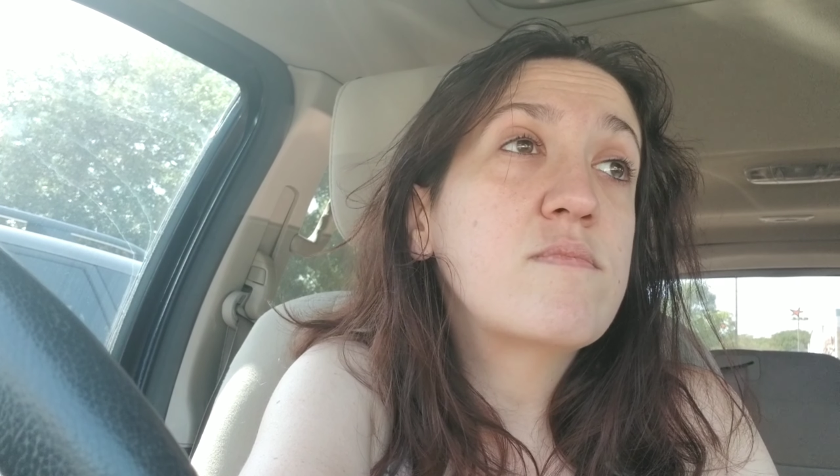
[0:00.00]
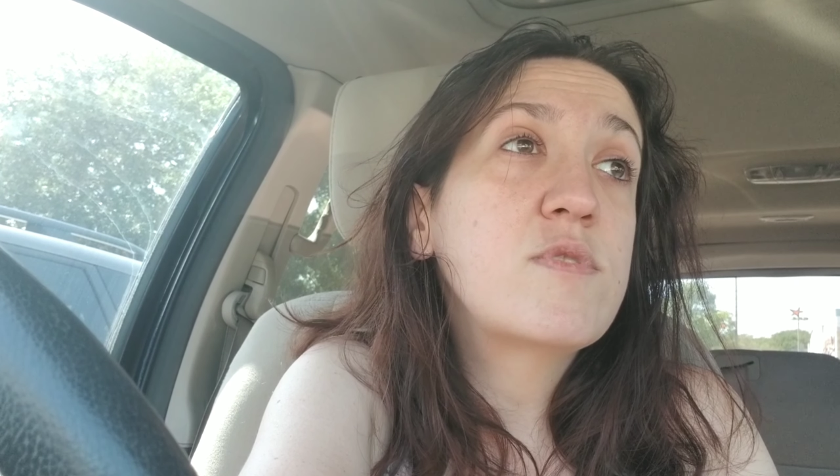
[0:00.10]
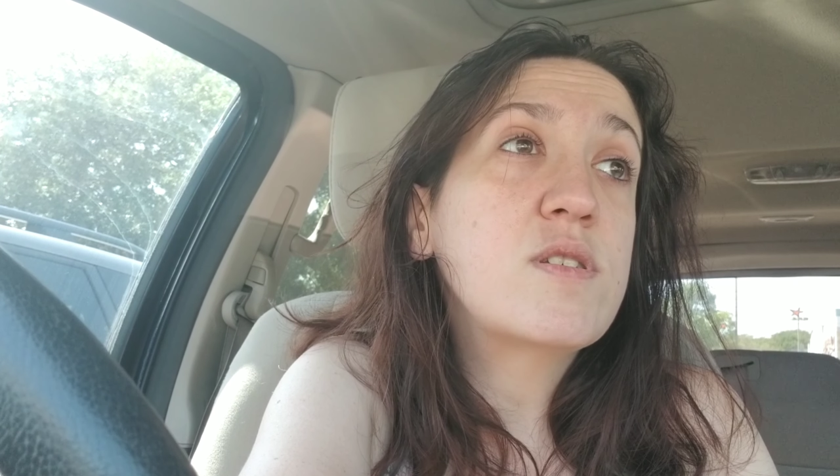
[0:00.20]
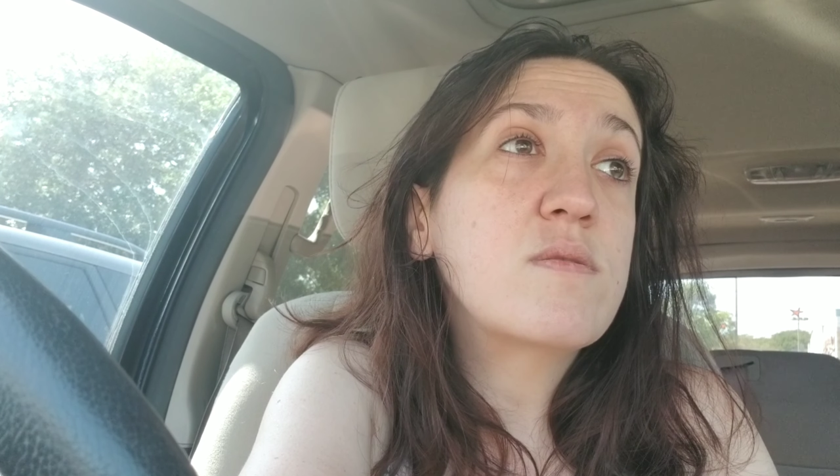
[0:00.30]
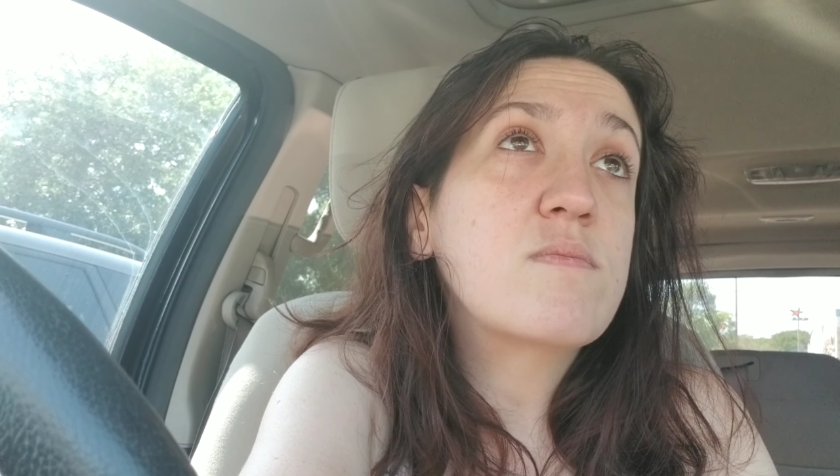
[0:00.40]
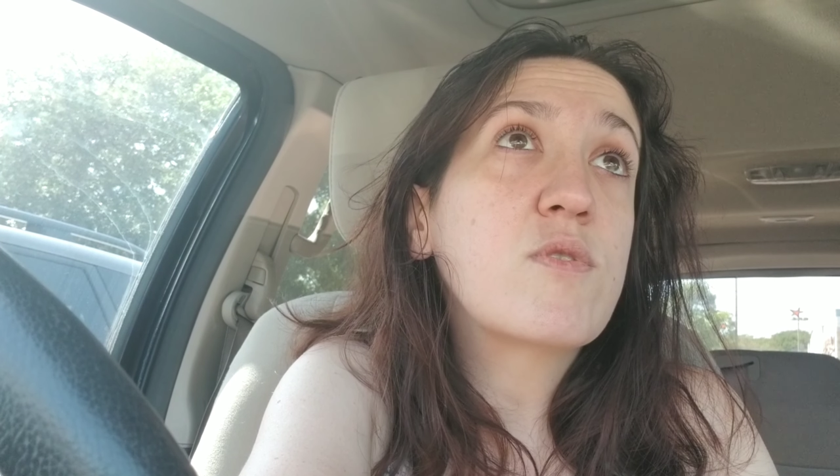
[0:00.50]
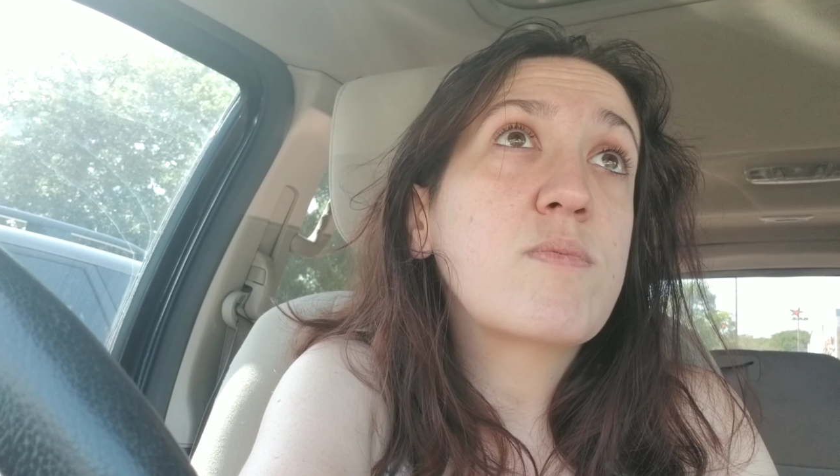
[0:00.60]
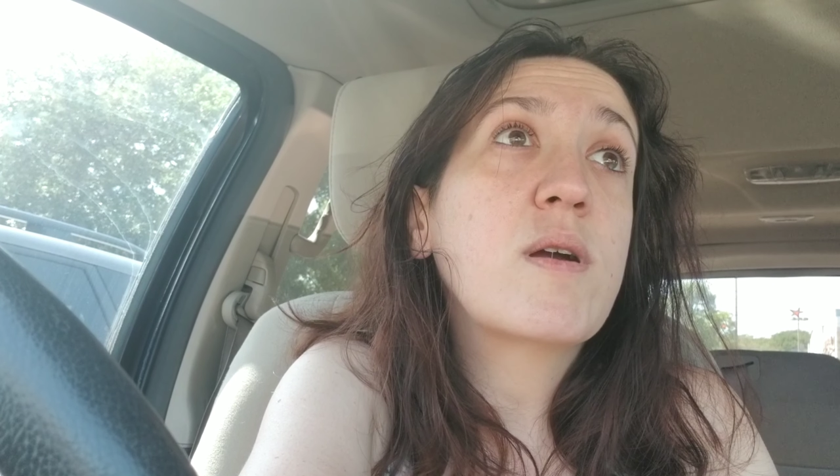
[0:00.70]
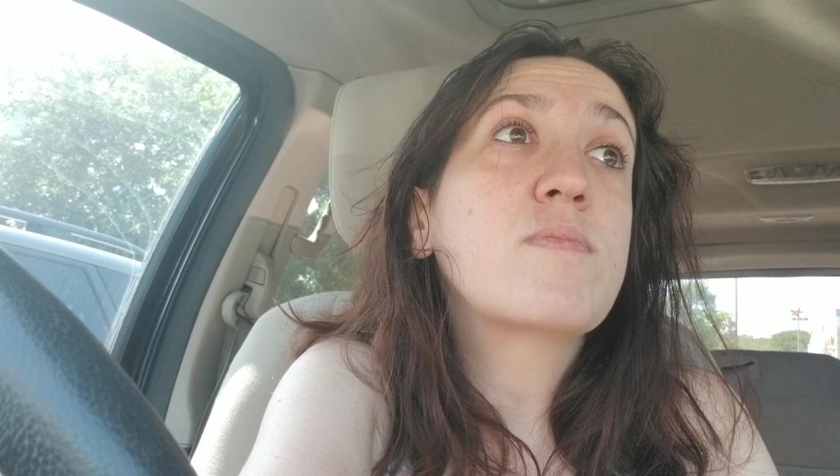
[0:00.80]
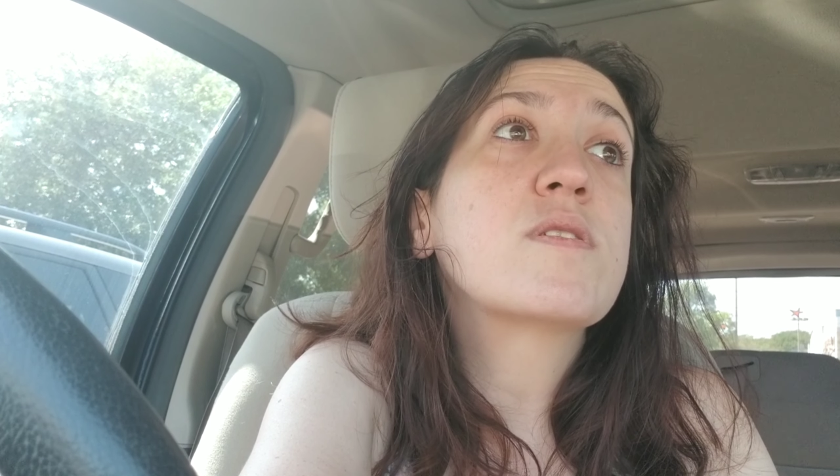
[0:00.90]
to more
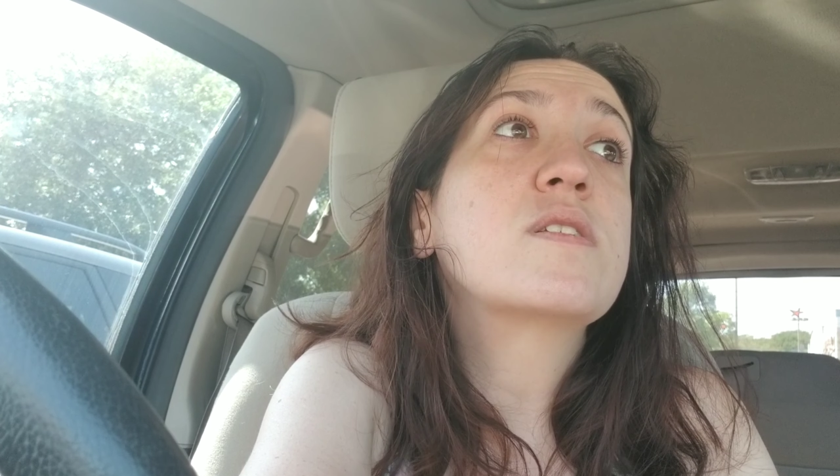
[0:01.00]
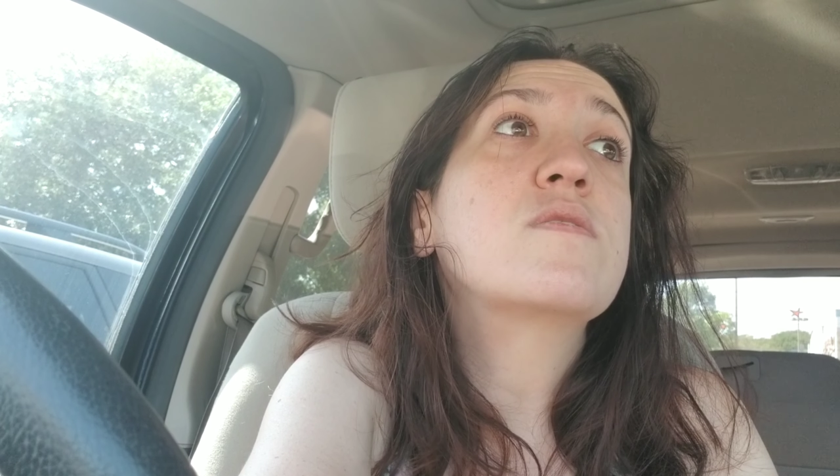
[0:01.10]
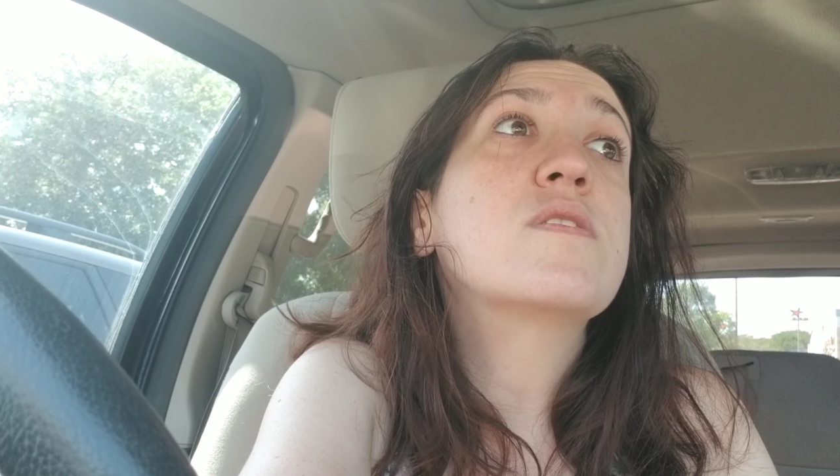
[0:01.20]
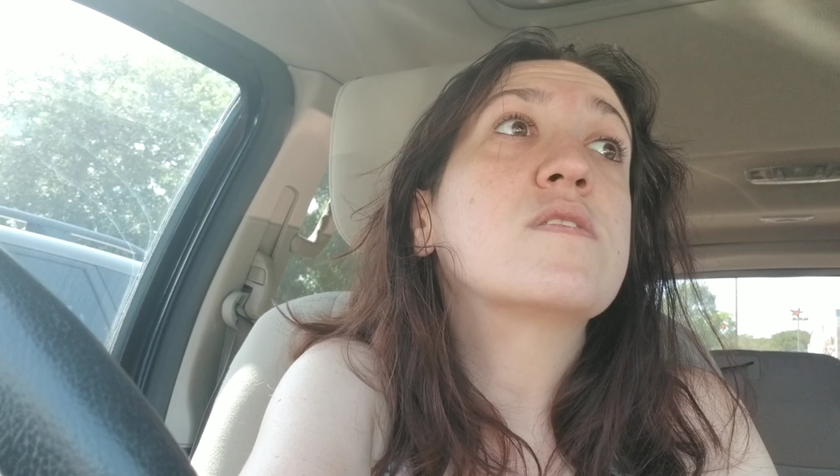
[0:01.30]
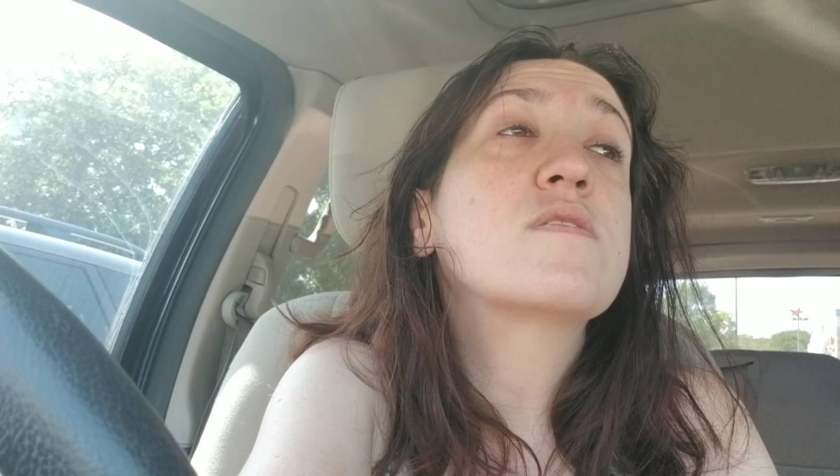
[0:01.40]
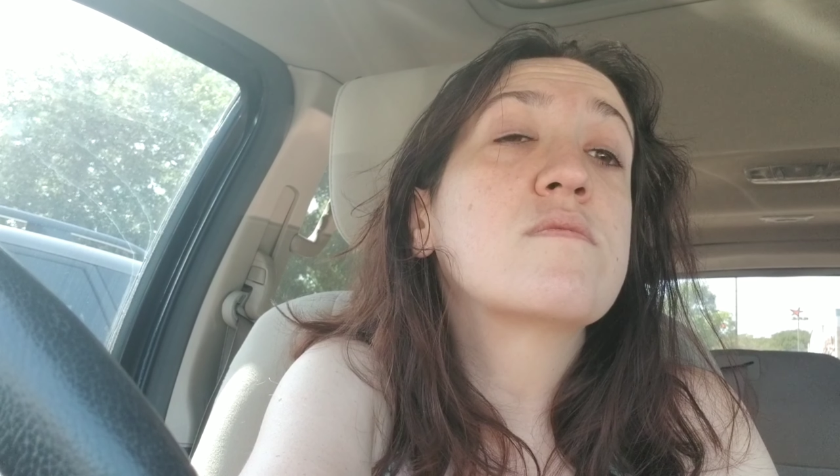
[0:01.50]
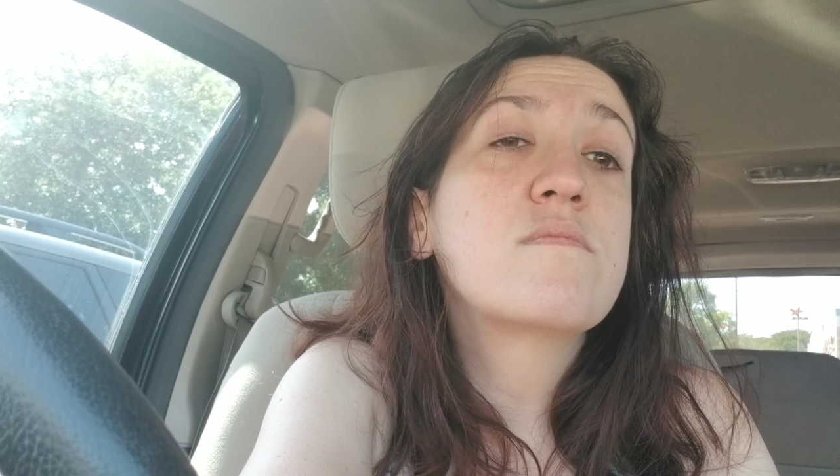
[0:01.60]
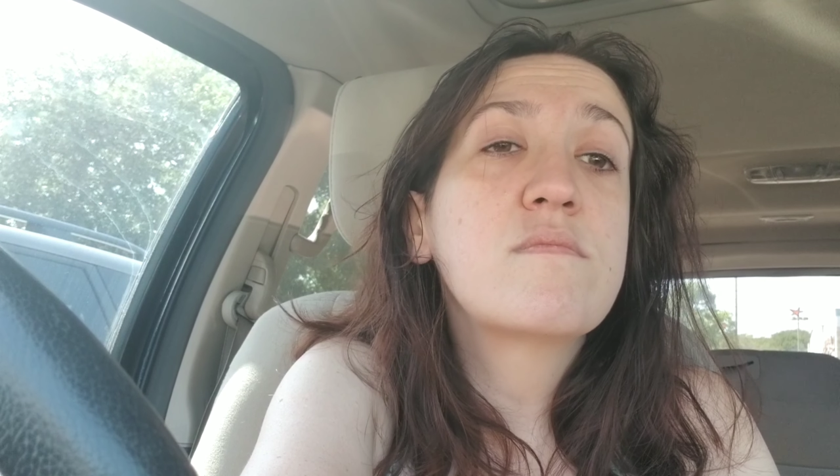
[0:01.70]
properly do this.